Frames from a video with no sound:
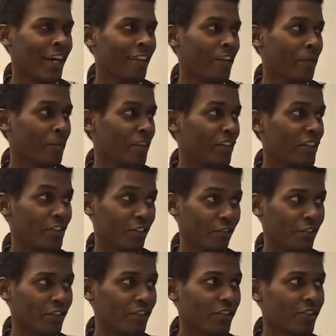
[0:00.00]
and they can be the
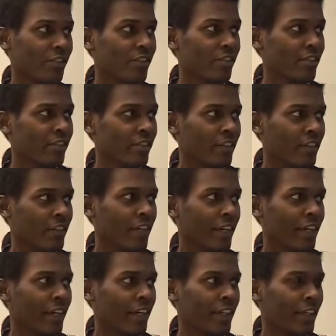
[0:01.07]
difference
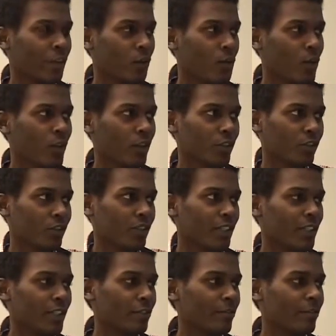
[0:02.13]
in the world.
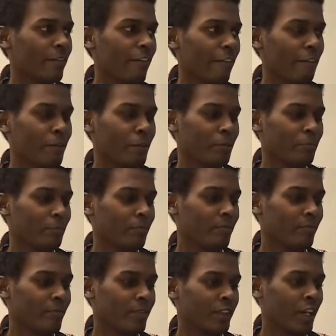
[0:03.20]
So mm-hmm.
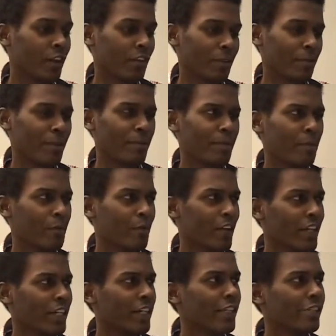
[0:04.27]
I don't think many people
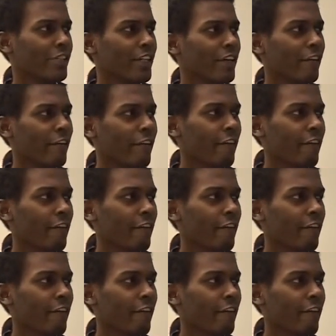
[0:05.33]
recognize that.